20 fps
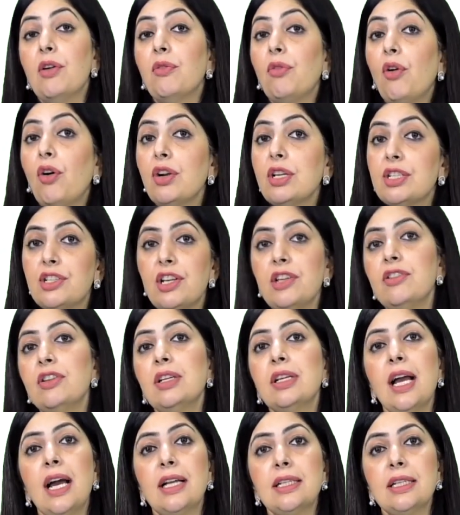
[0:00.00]
For
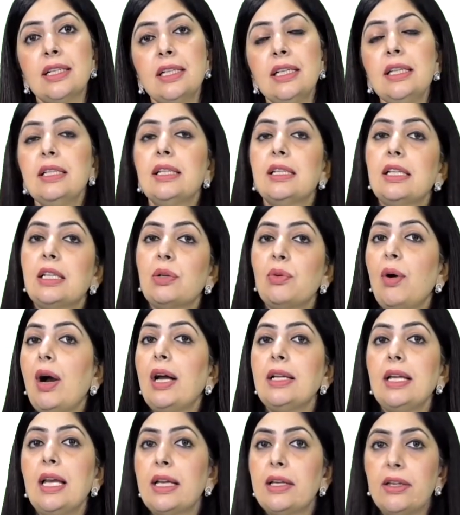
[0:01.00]
general category, the
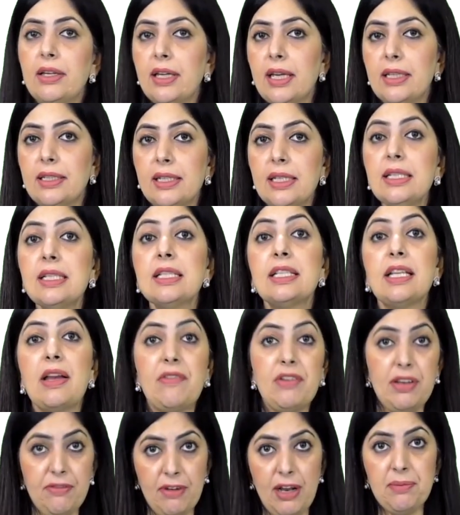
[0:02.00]
required aggregate is
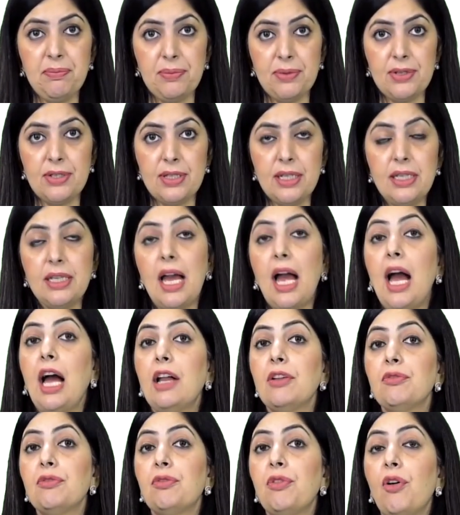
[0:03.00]
75%
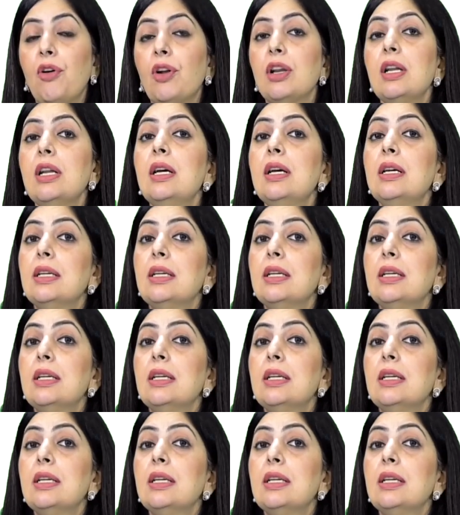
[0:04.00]
and for